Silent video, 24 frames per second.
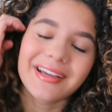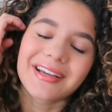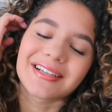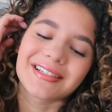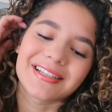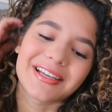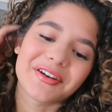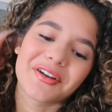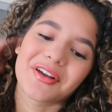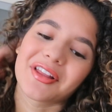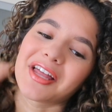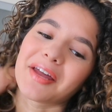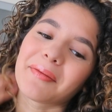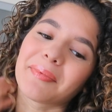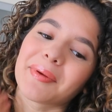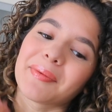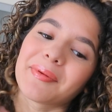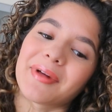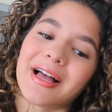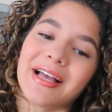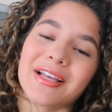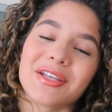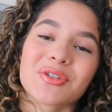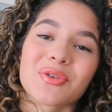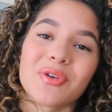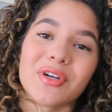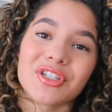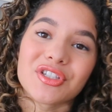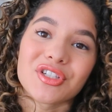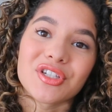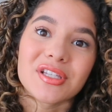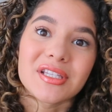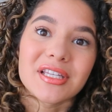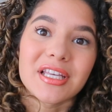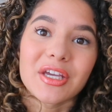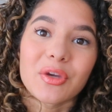because I know a lot of people ask
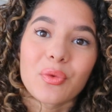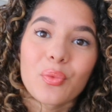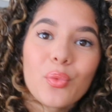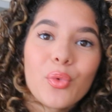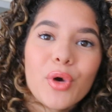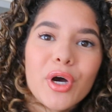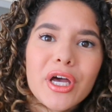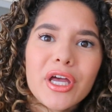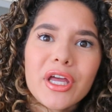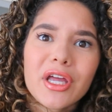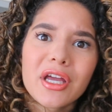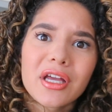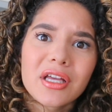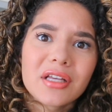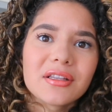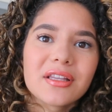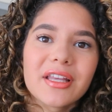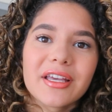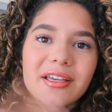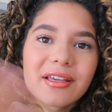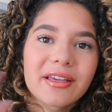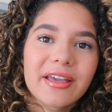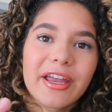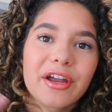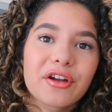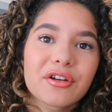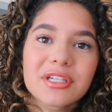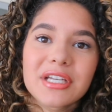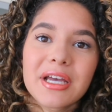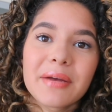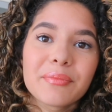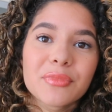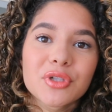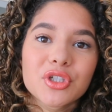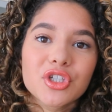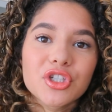questions like, what like air
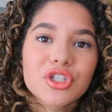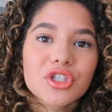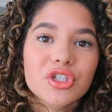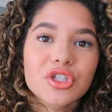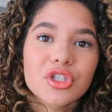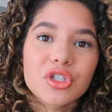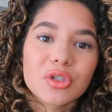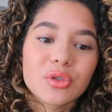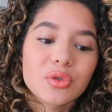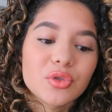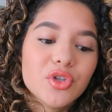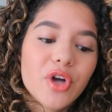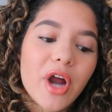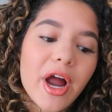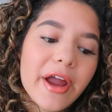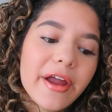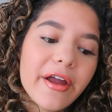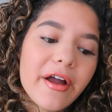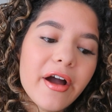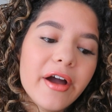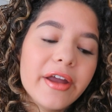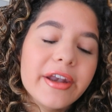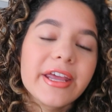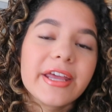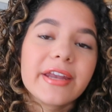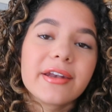temperature do you dry on?